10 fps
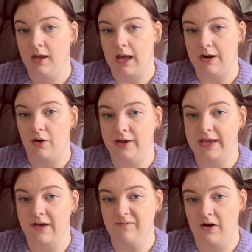and
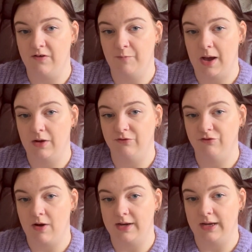get five pounds
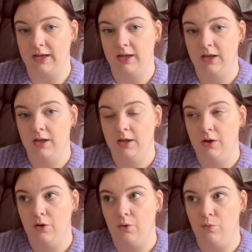credit
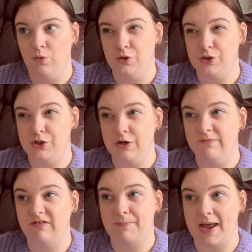once you've
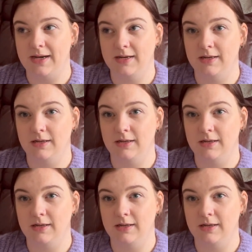spent